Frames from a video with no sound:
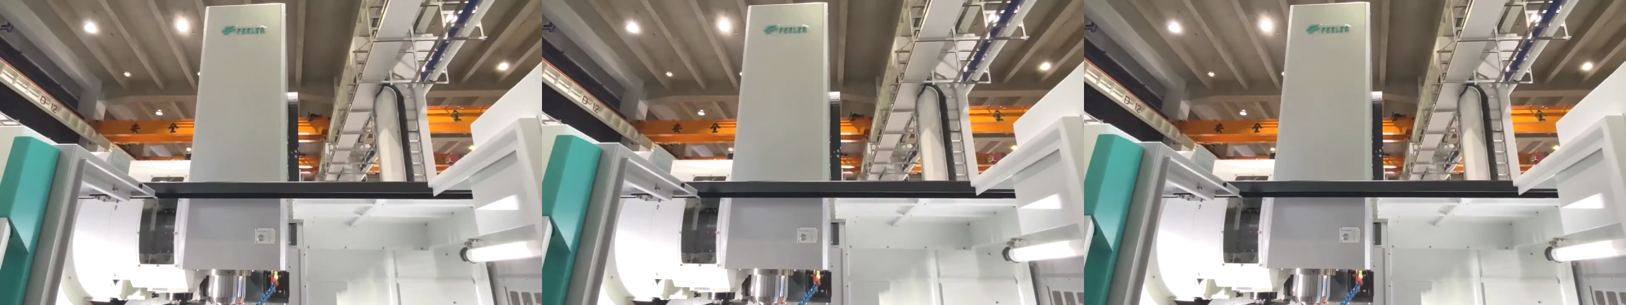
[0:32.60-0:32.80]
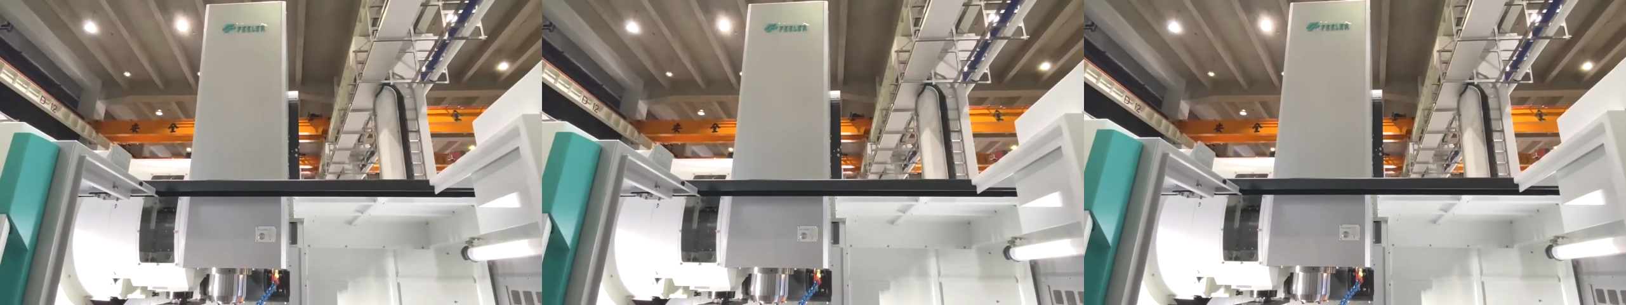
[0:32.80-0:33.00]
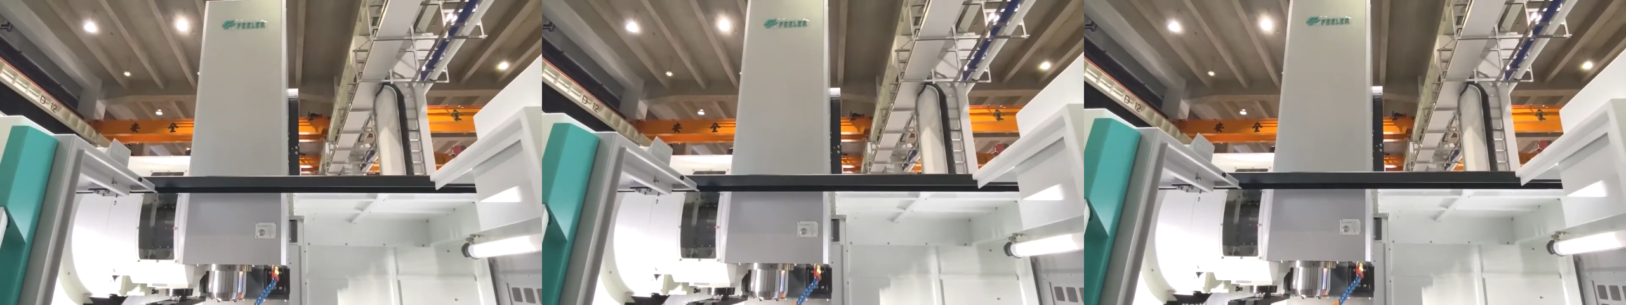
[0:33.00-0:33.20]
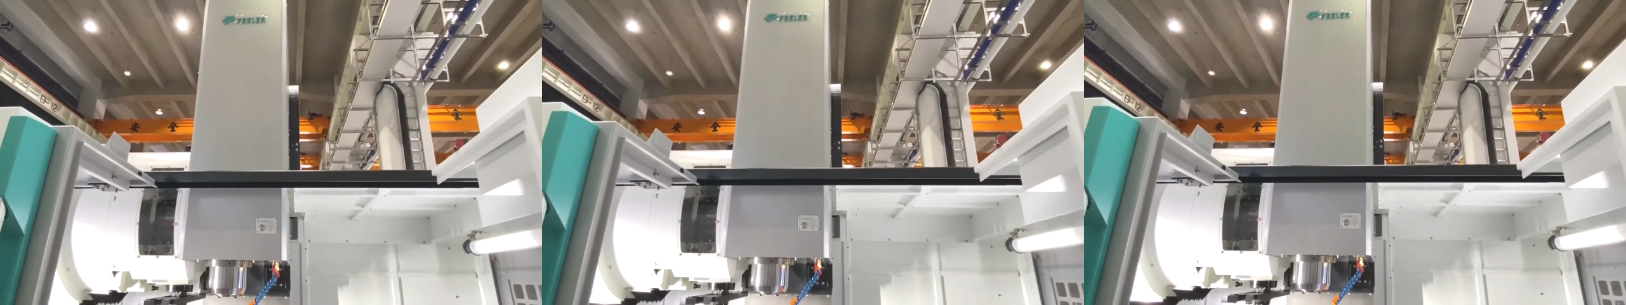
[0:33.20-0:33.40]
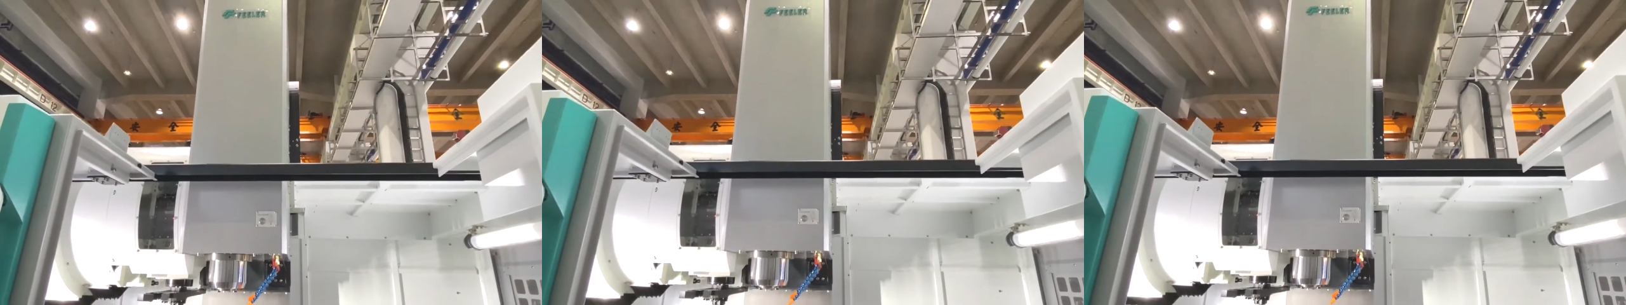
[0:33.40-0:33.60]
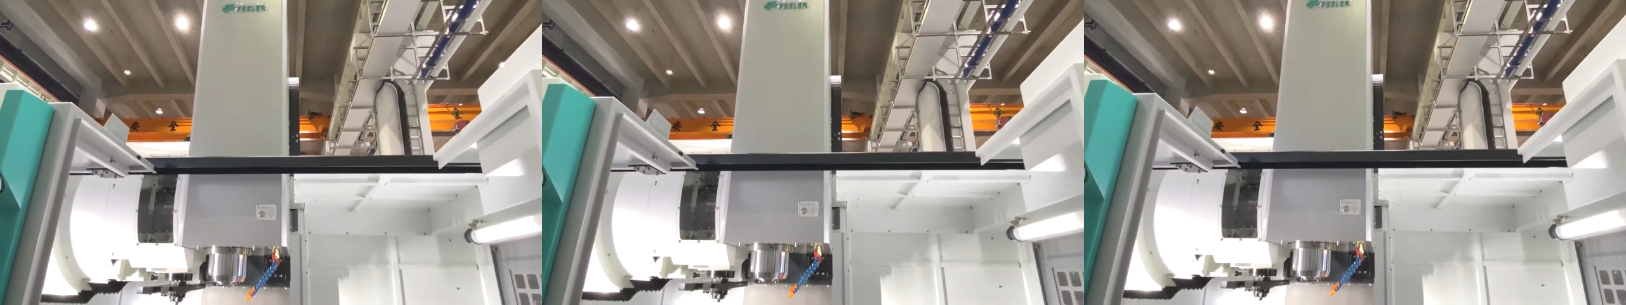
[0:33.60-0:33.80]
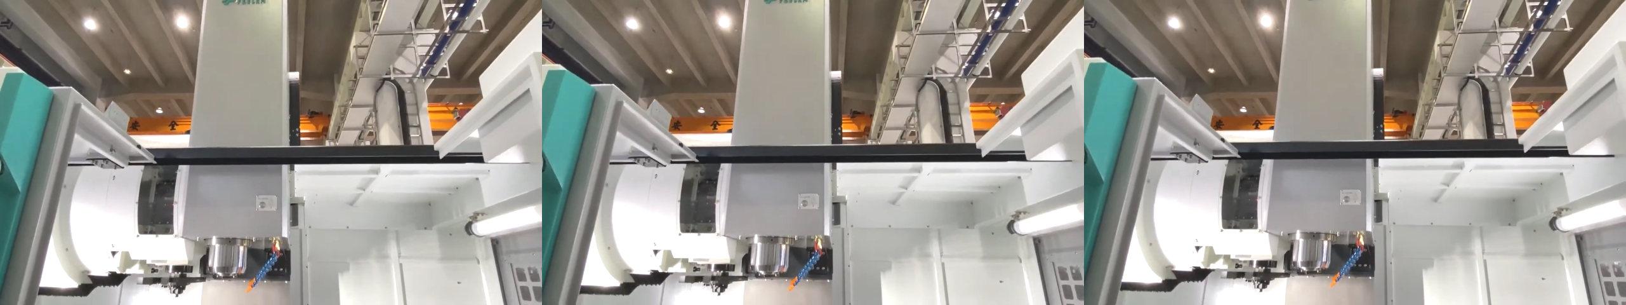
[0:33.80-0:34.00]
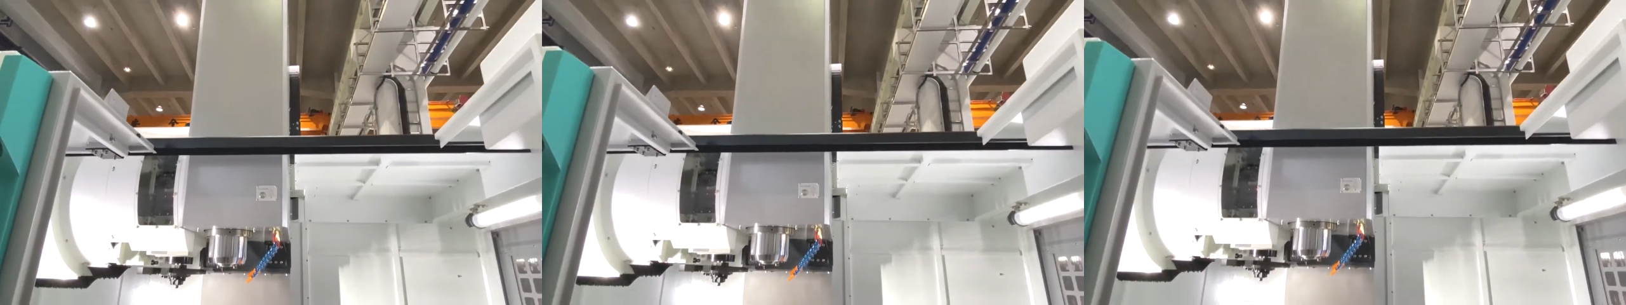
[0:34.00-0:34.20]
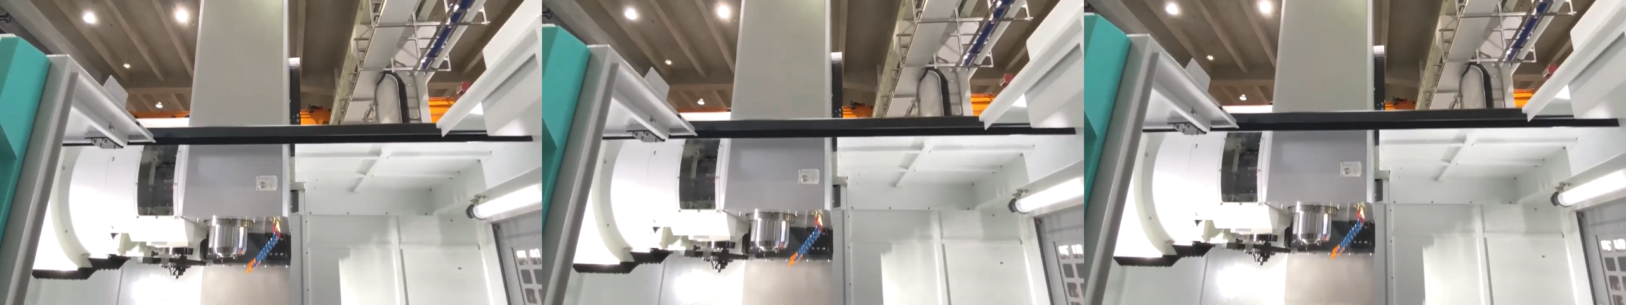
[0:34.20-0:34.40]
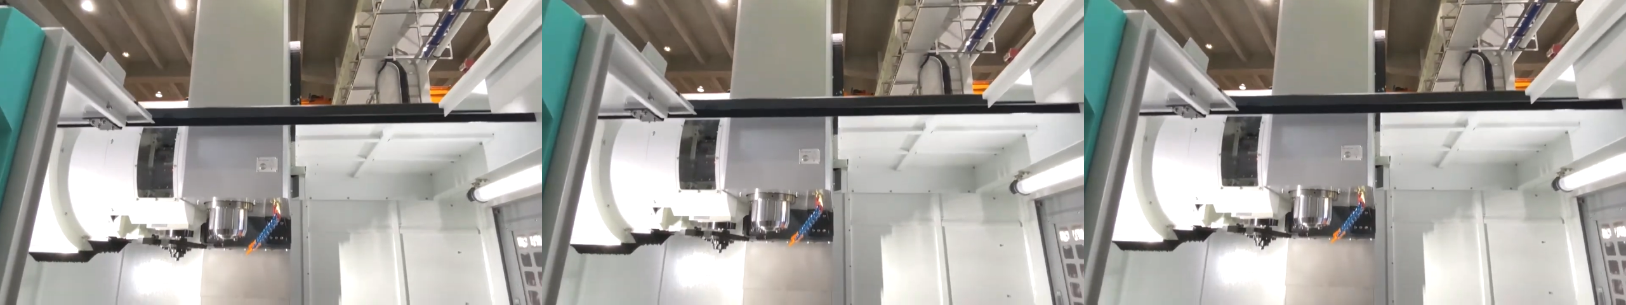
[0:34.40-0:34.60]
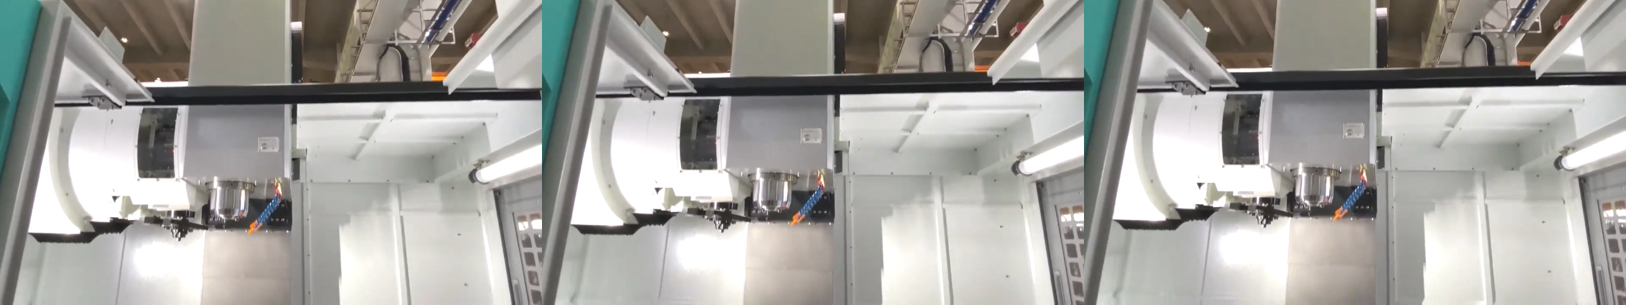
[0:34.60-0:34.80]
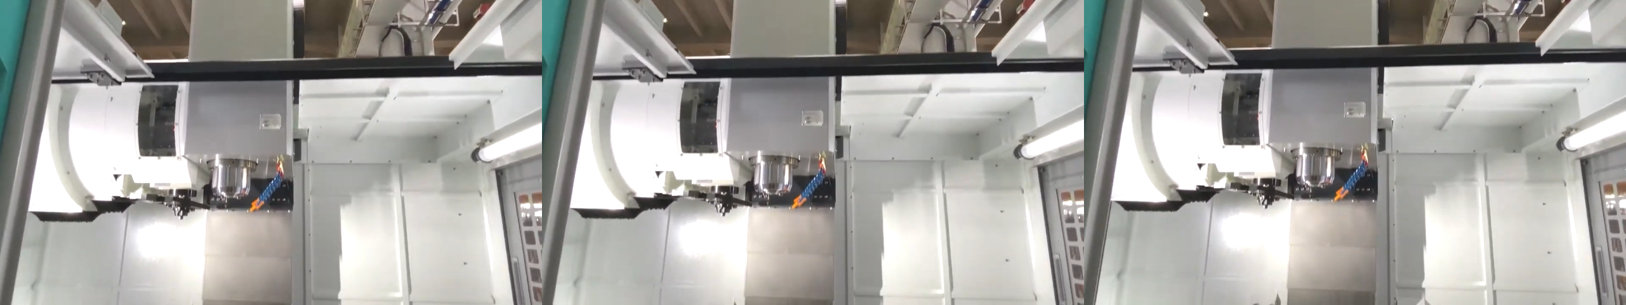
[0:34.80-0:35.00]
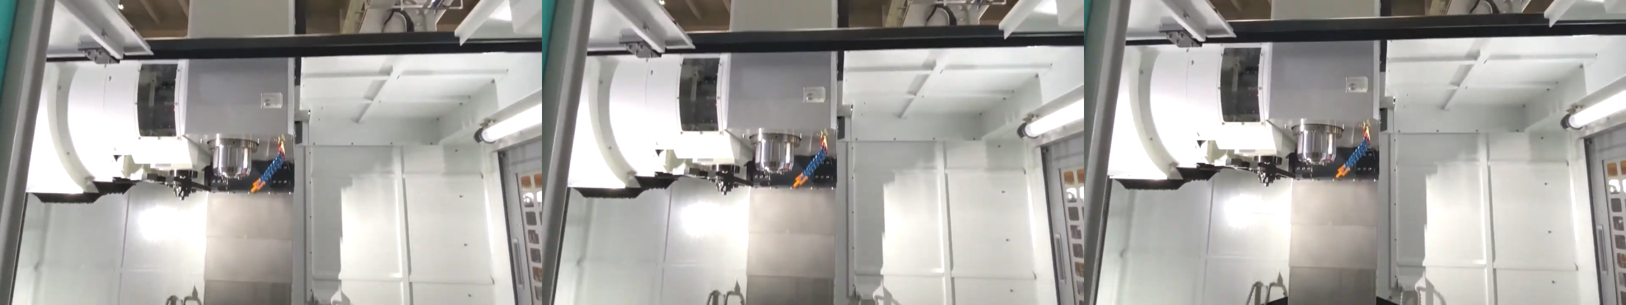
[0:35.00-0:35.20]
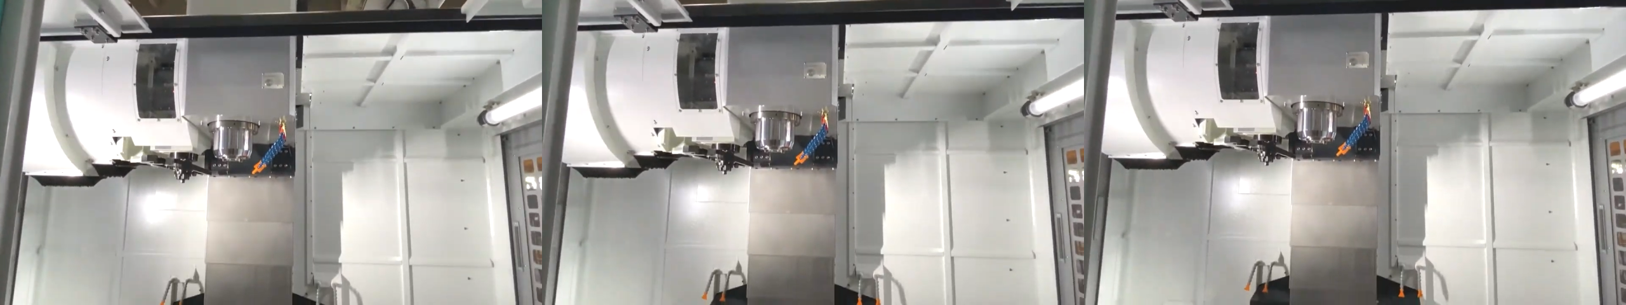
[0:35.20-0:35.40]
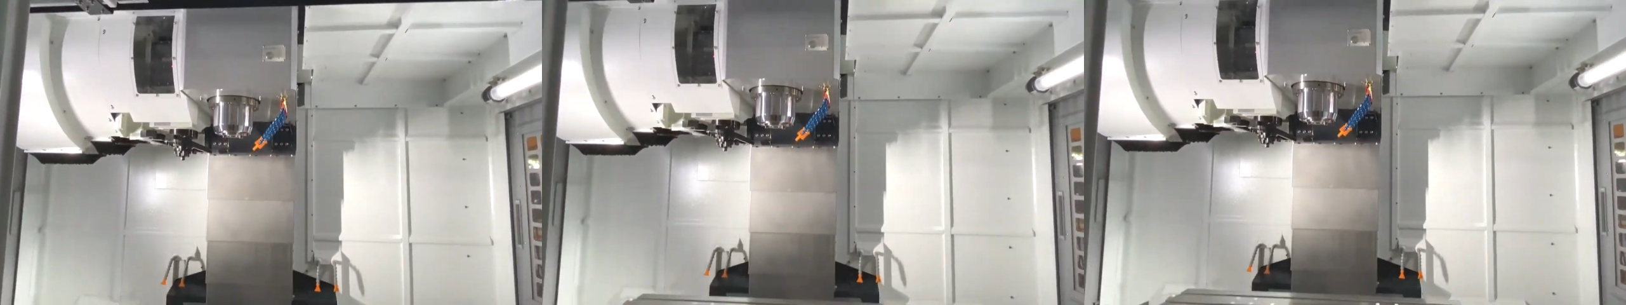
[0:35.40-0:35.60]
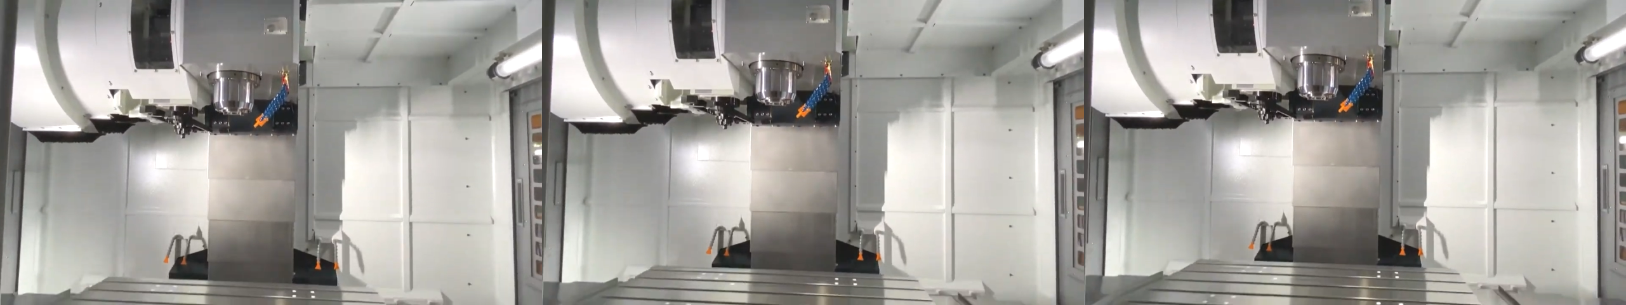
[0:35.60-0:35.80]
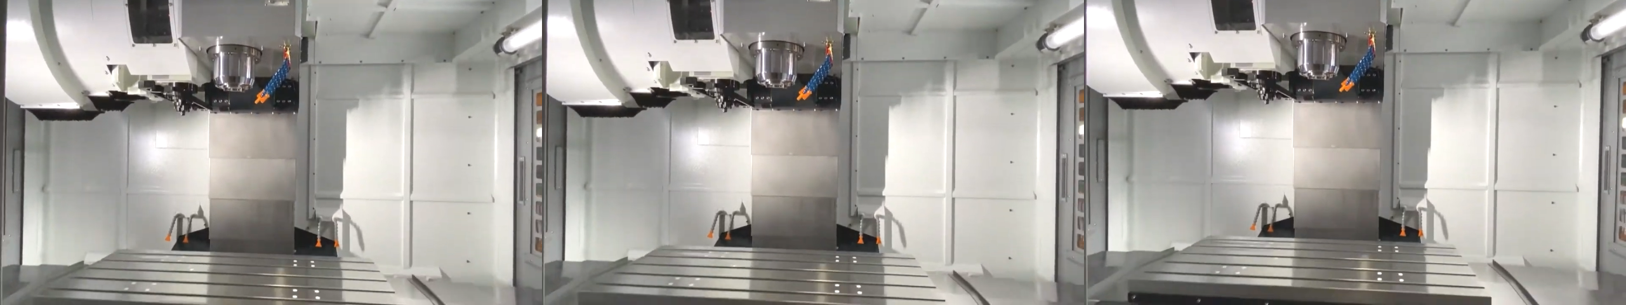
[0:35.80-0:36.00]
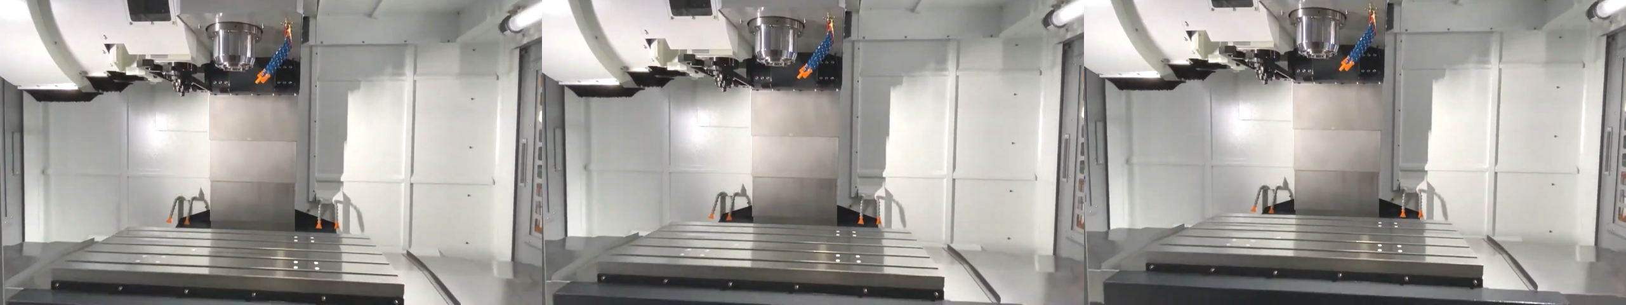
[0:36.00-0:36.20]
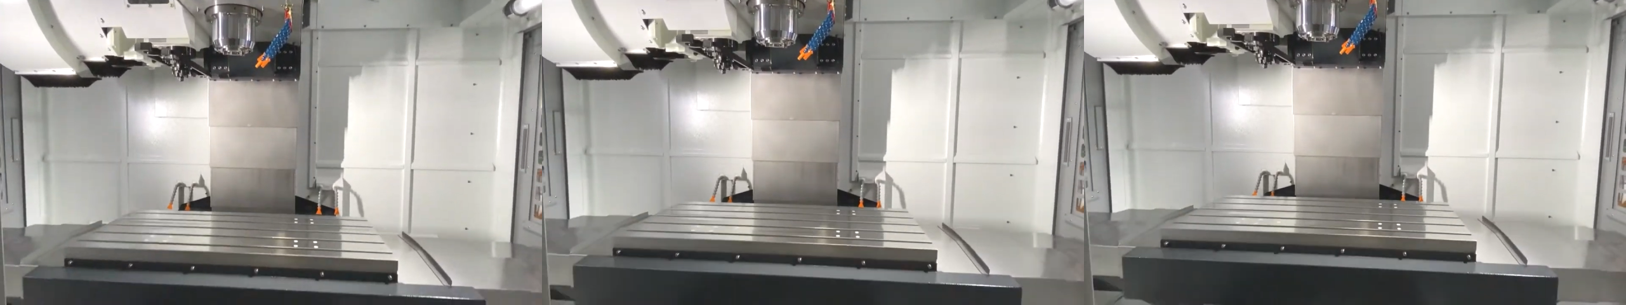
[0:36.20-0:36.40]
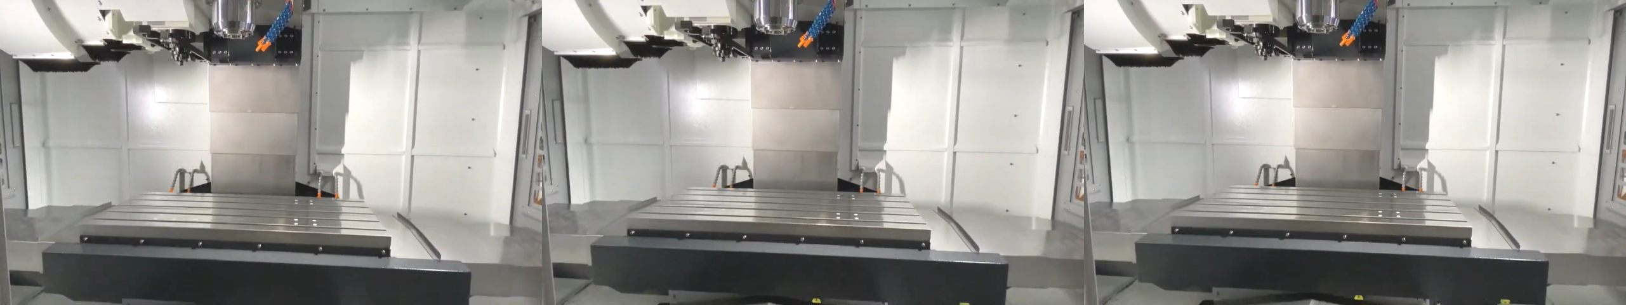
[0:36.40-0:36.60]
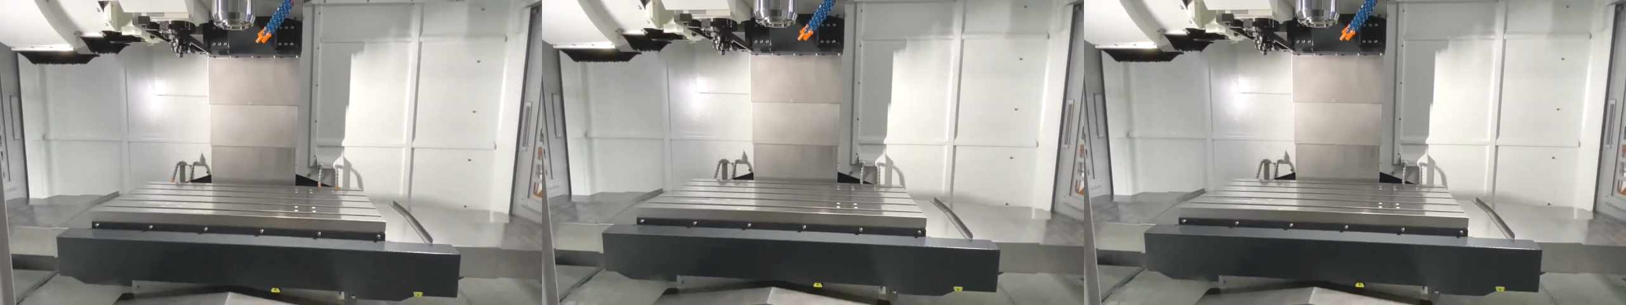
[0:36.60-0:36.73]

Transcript: (no speaker visible)